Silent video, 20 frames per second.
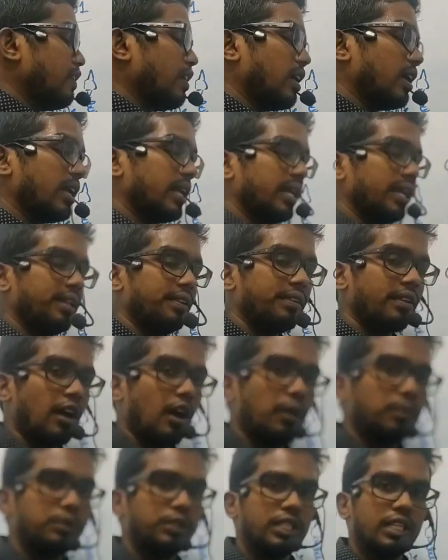for is
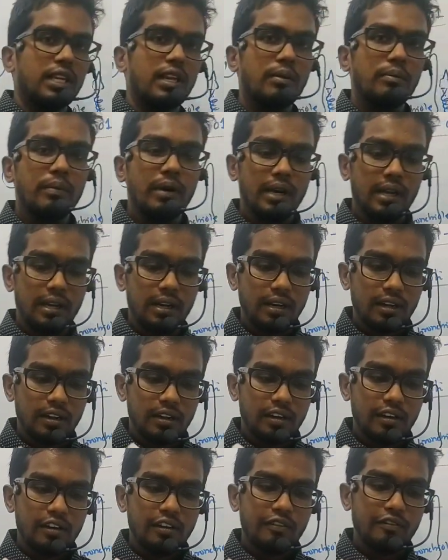option number
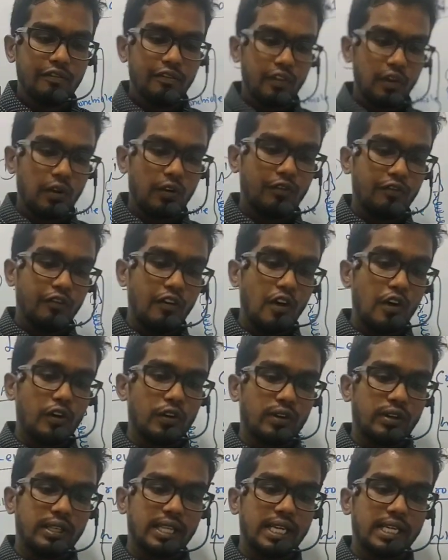
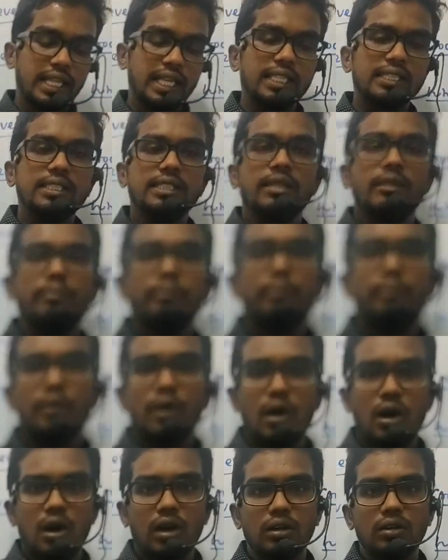4, that is
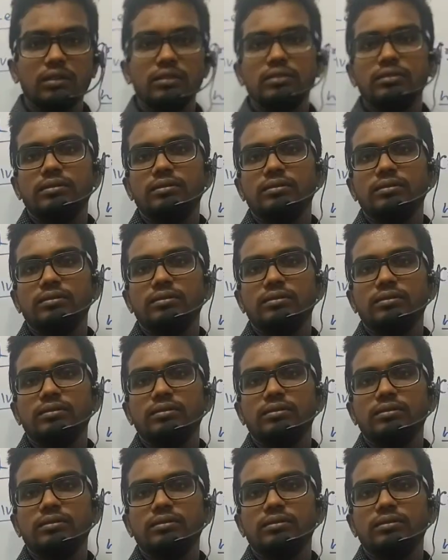prawn.